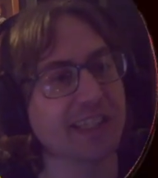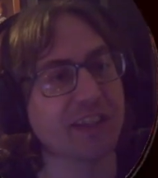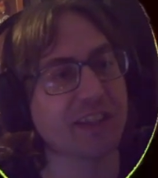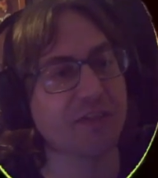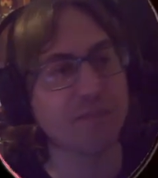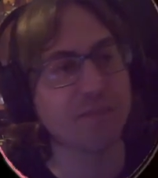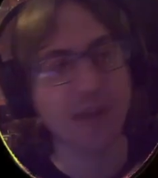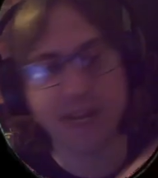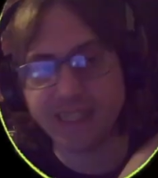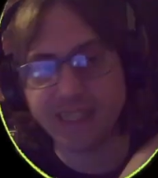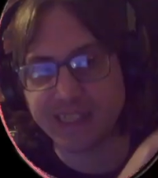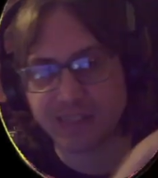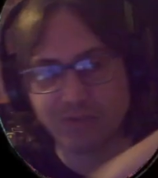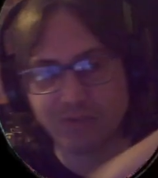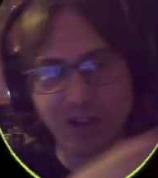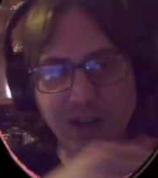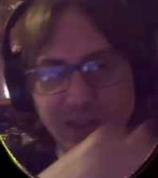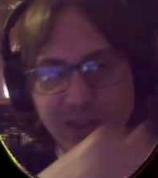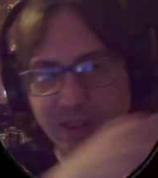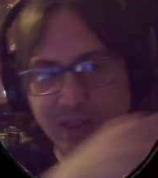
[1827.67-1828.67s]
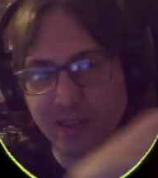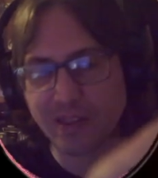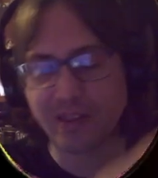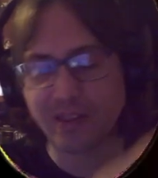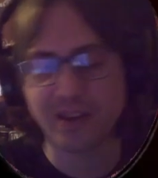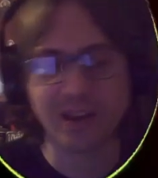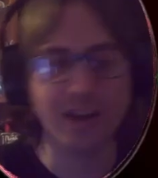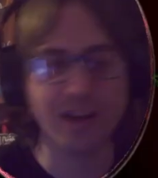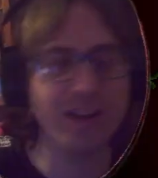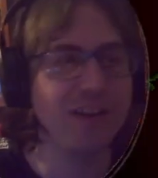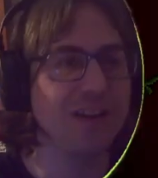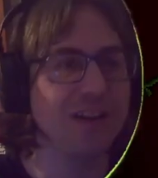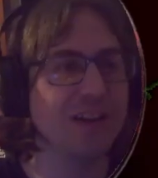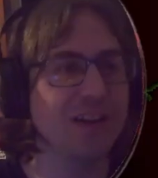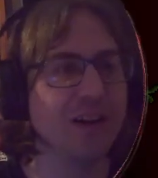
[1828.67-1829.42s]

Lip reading: that you've made it, rather than a